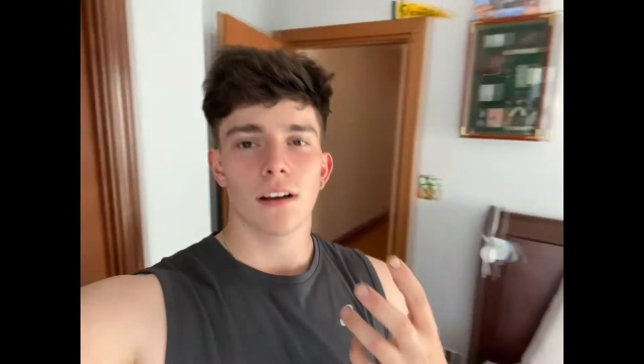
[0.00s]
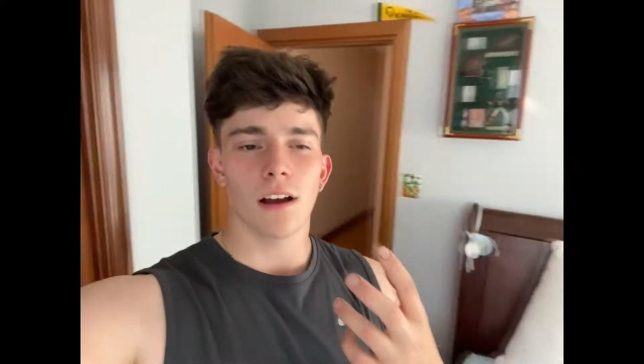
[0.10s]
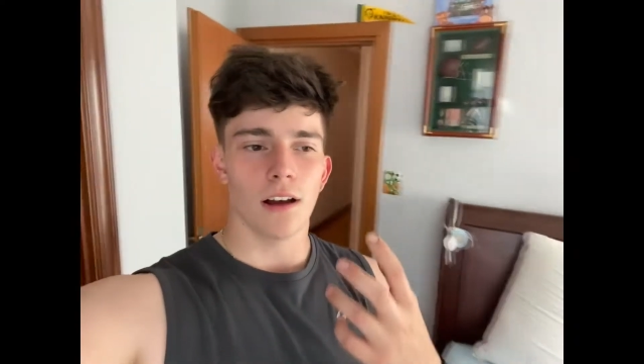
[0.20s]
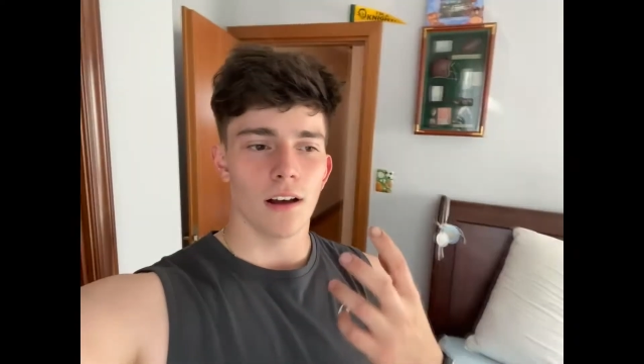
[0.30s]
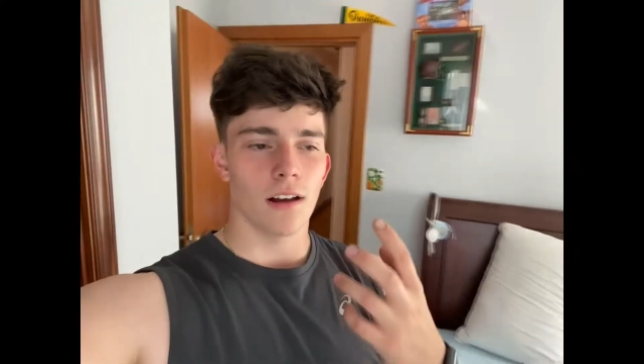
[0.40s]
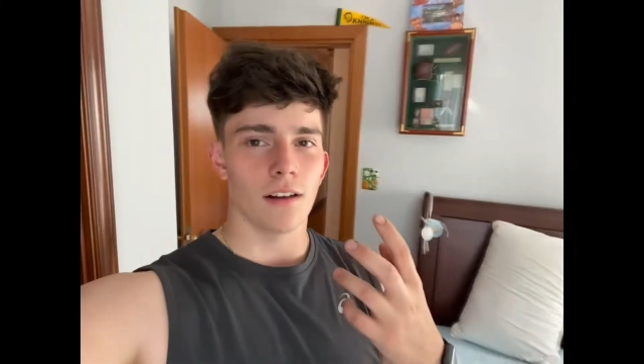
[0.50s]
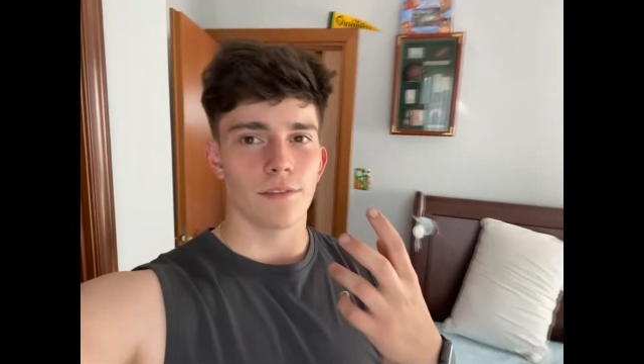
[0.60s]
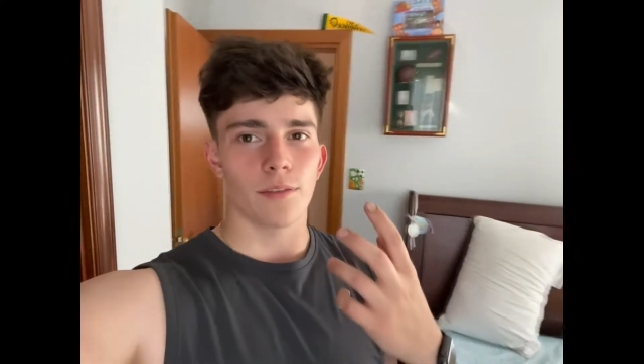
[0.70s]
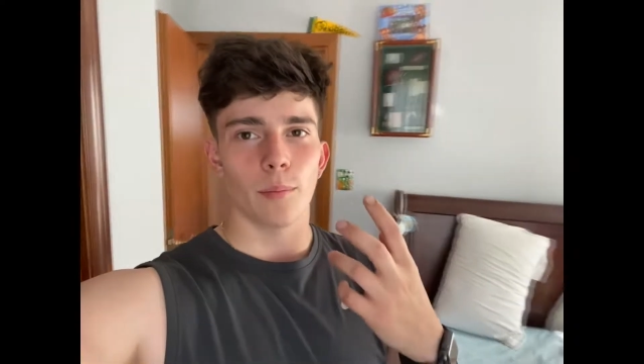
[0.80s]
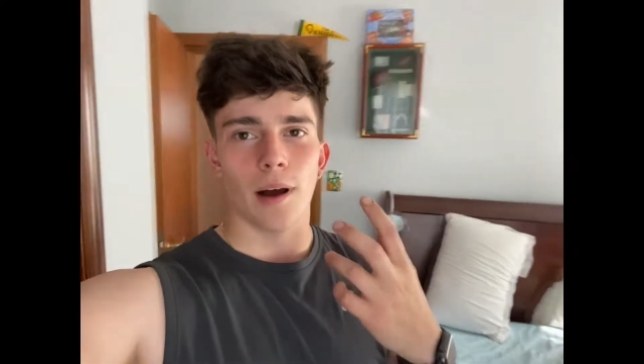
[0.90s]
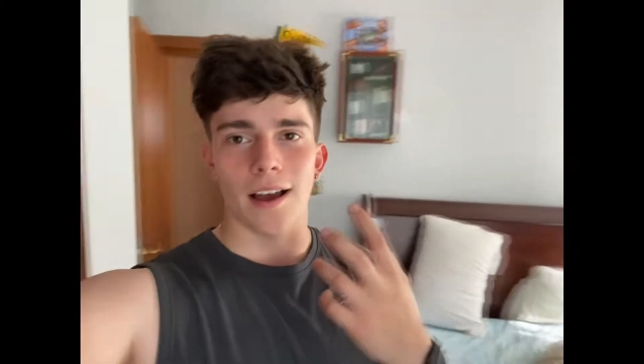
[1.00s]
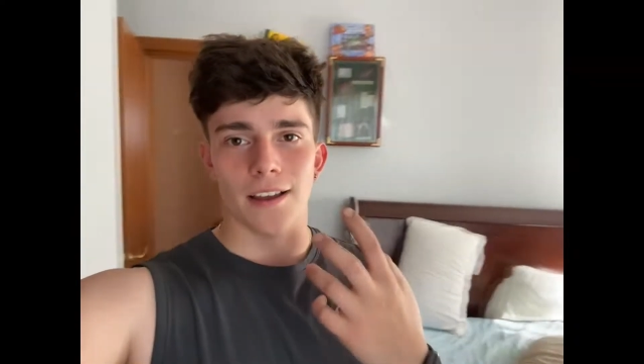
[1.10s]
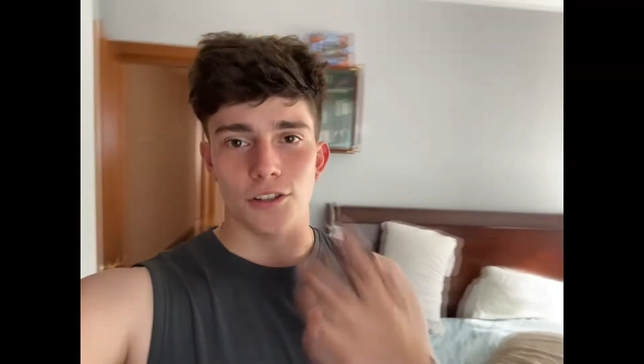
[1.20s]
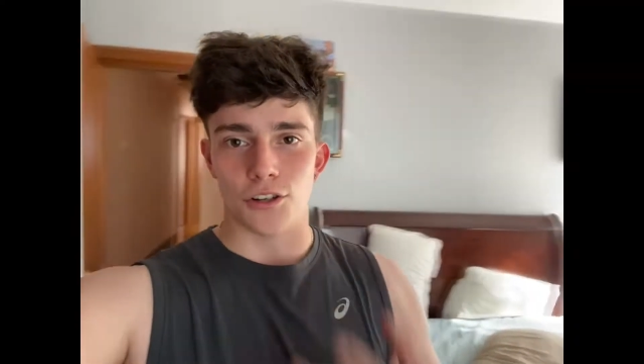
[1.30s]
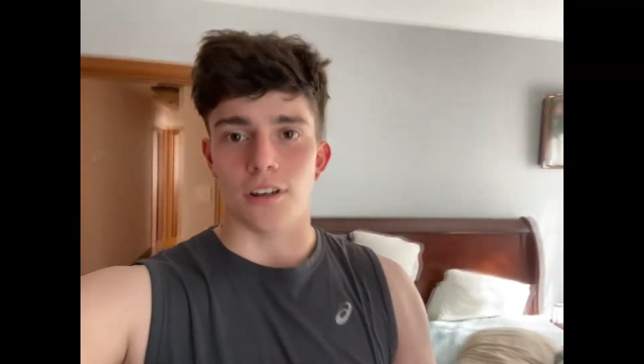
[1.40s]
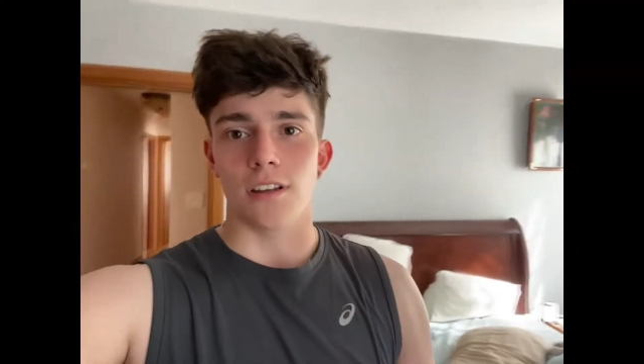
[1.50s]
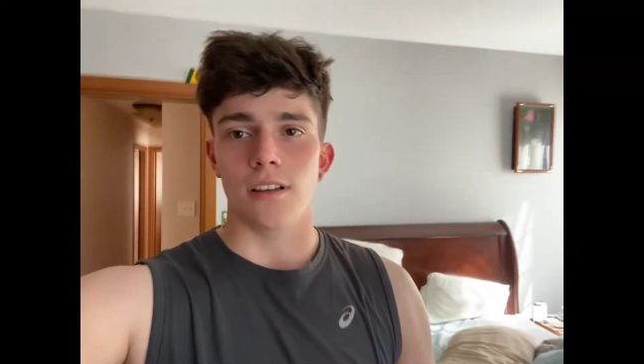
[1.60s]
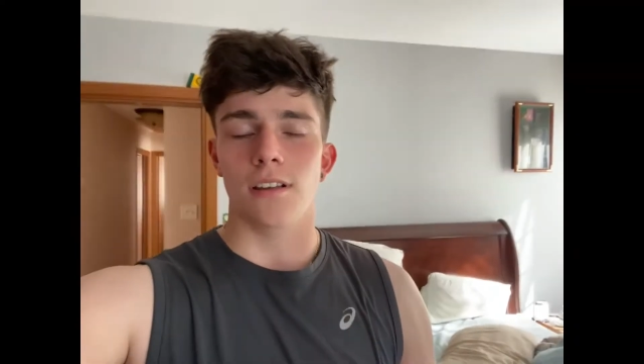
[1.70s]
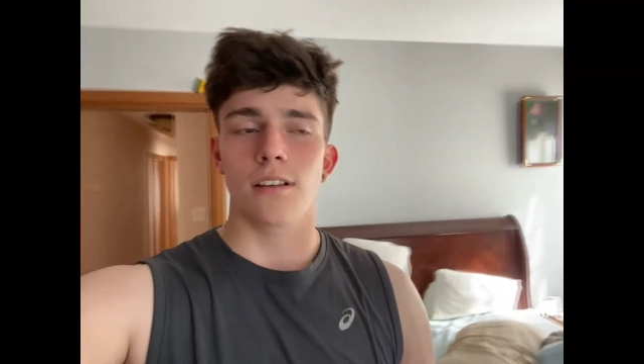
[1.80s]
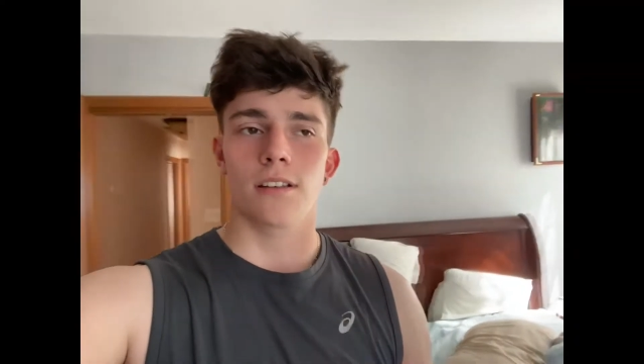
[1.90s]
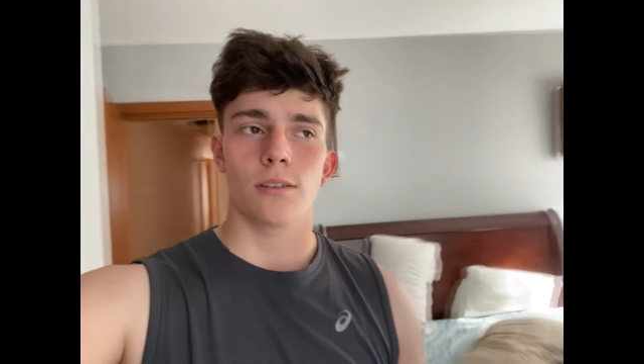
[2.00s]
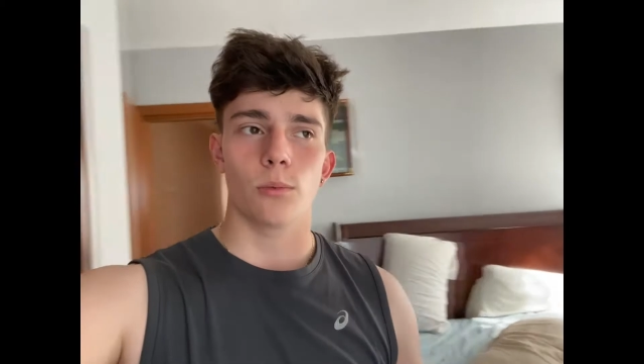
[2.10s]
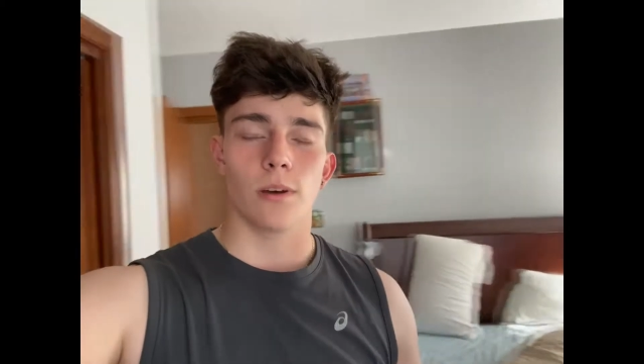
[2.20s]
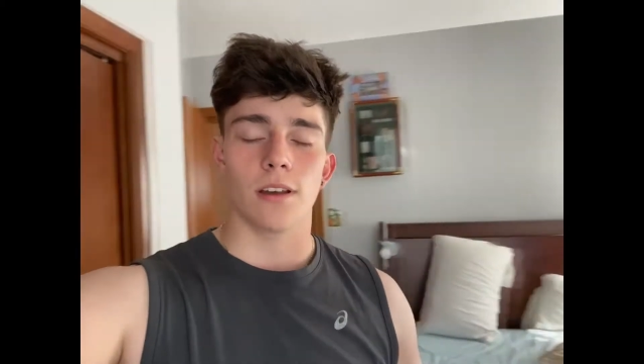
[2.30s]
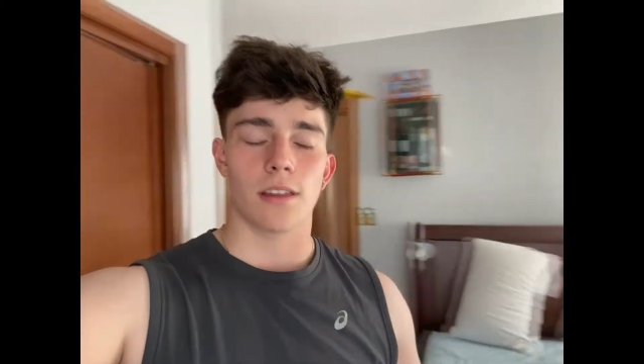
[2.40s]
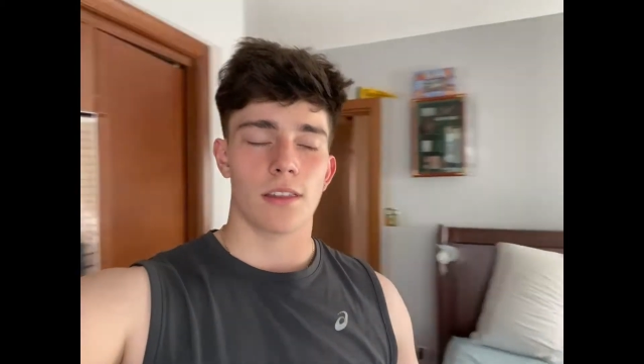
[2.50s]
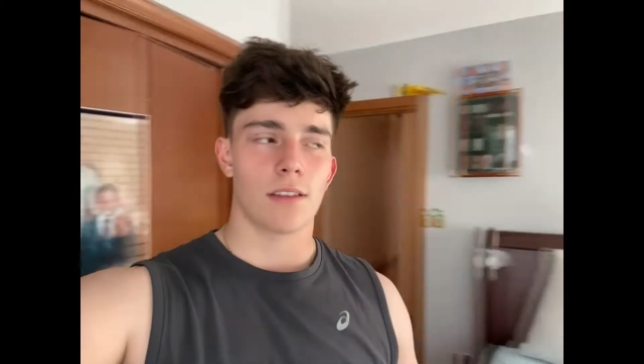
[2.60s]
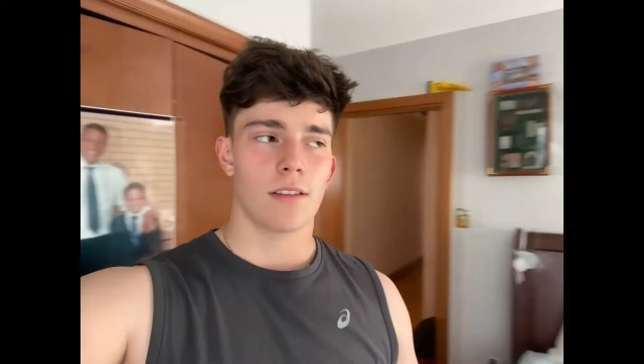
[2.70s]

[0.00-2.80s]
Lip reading: of my journey with